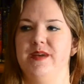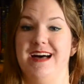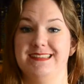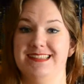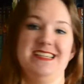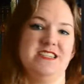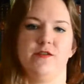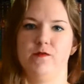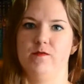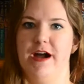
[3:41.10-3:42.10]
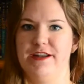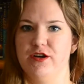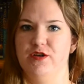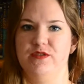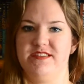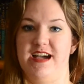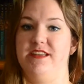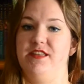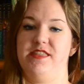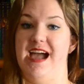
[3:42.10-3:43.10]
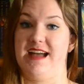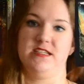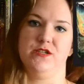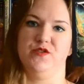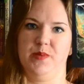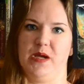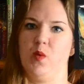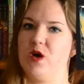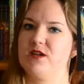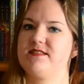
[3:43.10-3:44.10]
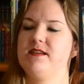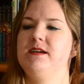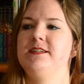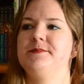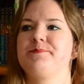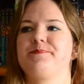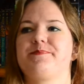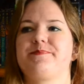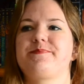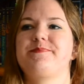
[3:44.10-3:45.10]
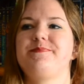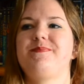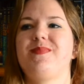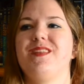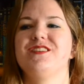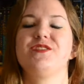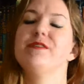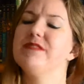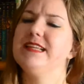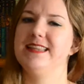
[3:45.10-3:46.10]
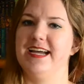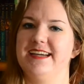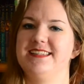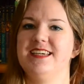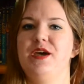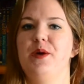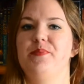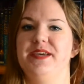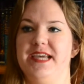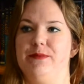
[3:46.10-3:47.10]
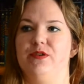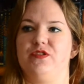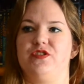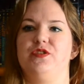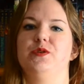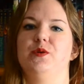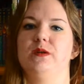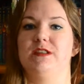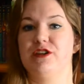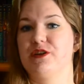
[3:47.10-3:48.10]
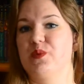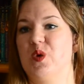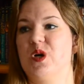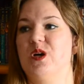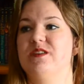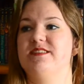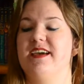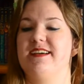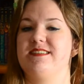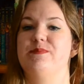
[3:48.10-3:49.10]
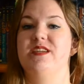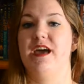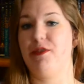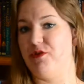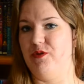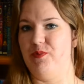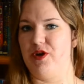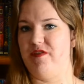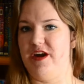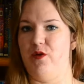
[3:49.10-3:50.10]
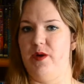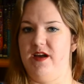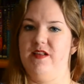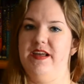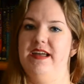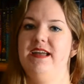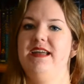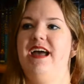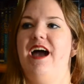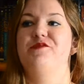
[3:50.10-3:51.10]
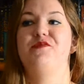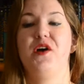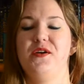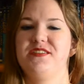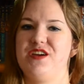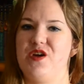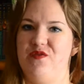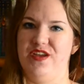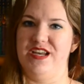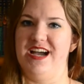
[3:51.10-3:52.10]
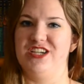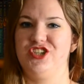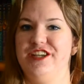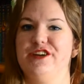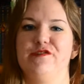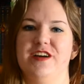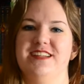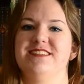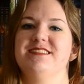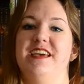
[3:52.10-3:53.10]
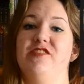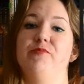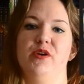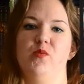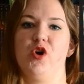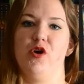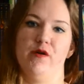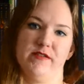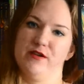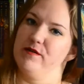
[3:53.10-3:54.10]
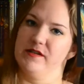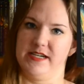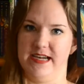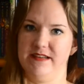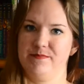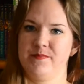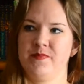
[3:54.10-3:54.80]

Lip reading: elite writer who decided that they had to use big words. So I really liked being able to learn words, except get through the book very quickly, and follow Serafina as she and her friends save Biltmore over and over again